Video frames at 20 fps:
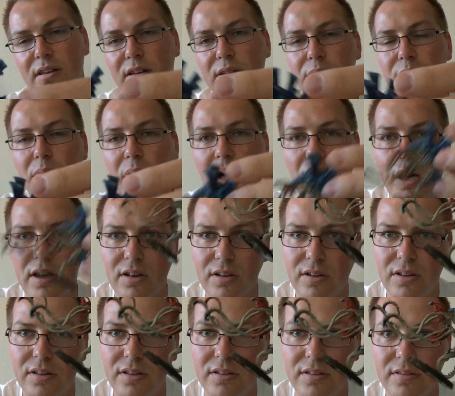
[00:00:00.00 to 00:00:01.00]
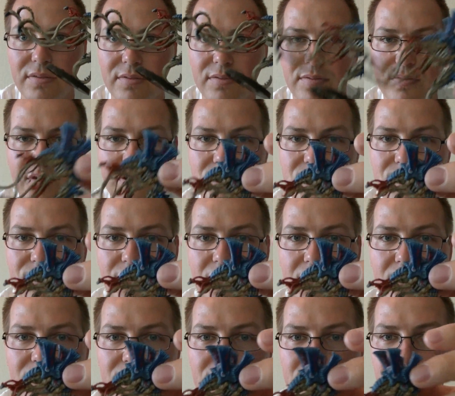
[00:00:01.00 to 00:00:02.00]
model, first of
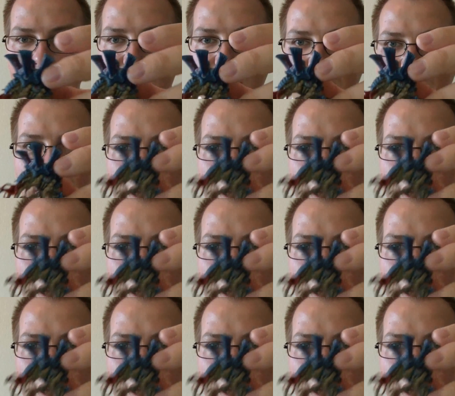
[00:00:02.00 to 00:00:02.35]
all. Kind of a